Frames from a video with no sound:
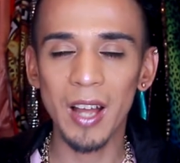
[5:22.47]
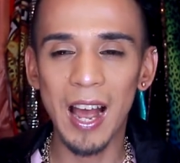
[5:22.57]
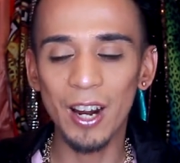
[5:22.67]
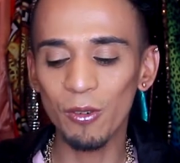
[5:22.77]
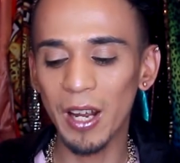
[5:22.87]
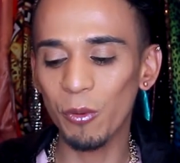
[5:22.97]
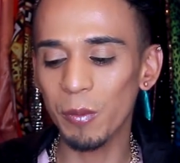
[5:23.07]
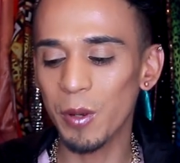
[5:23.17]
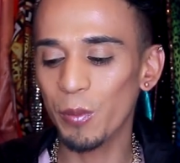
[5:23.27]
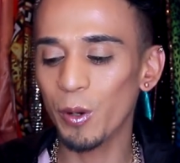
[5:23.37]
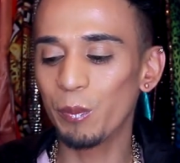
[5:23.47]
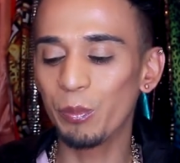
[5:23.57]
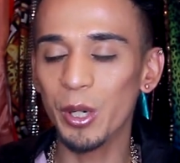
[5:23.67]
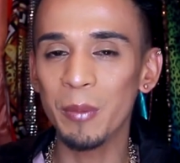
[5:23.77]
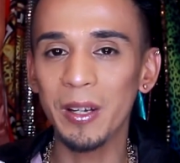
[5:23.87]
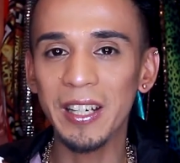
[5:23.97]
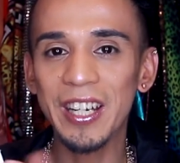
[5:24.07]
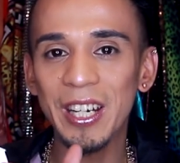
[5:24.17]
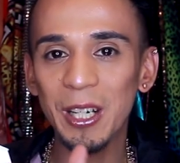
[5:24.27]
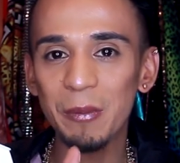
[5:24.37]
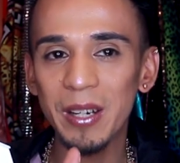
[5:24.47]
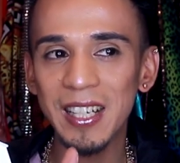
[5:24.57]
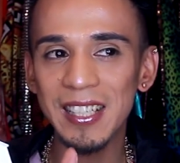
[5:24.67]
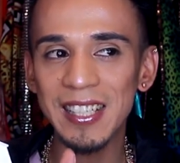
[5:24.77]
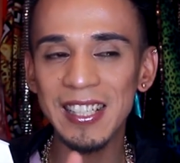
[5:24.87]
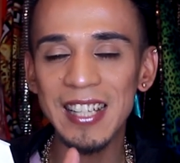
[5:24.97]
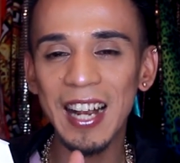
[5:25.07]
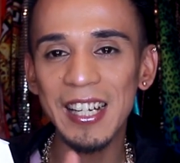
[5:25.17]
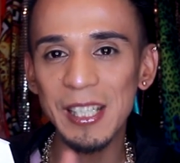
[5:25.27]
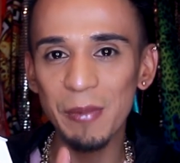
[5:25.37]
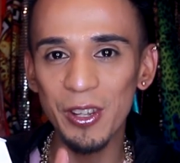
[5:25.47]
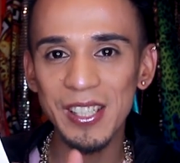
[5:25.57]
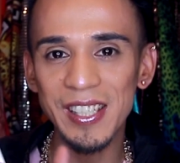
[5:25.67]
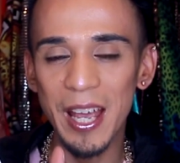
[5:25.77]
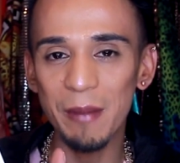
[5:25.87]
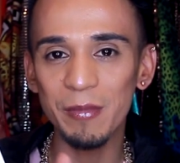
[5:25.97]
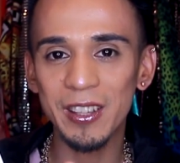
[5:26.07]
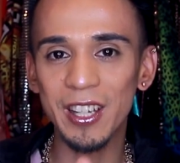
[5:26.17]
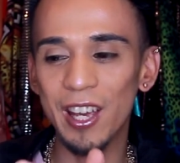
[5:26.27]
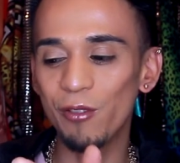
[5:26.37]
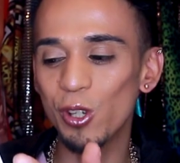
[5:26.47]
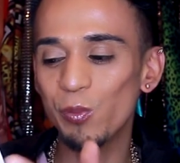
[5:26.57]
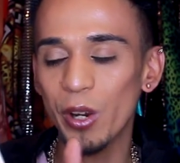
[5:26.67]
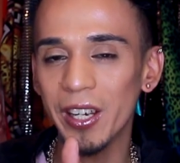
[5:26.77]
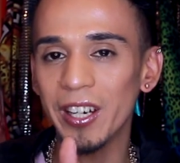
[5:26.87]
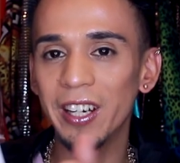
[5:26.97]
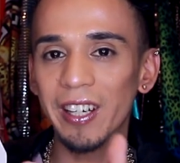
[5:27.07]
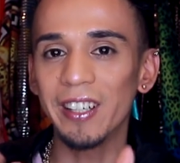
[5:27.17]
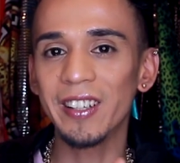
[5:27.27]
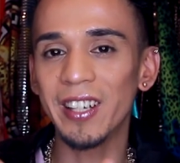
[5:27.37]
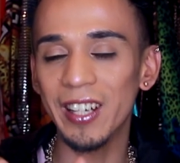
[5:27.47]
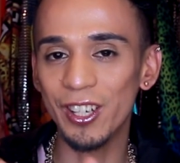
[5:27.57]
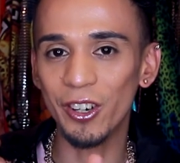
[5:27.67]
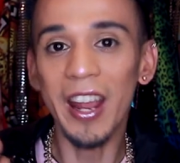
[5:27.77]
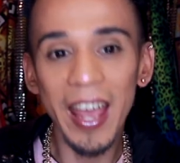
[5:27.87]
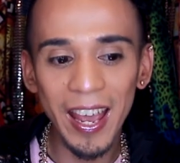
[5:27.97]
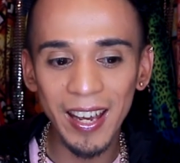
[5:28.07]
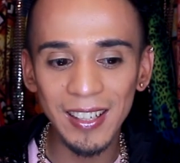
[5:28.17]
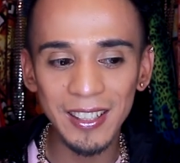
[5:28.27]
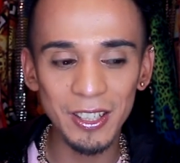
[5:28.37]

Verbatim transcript: I don't like when people put them on here because it's not gonna smell the same if you spray it here than in your hand.